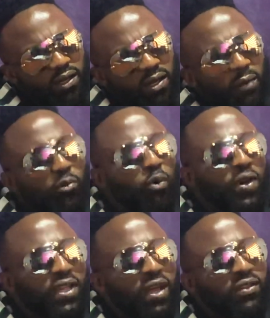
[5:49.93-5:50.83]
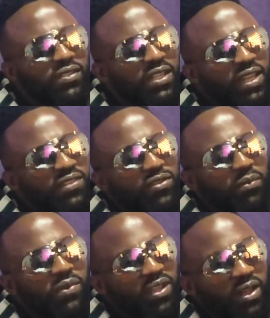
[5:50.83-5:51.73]
I'm going out to get
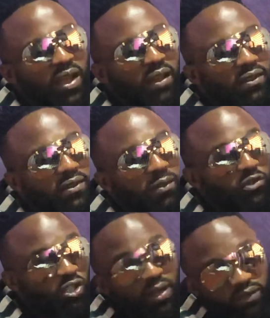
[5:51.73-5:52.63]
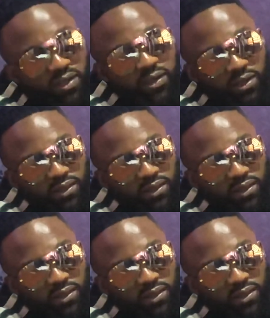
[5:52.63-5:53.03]
something and I'm traveling.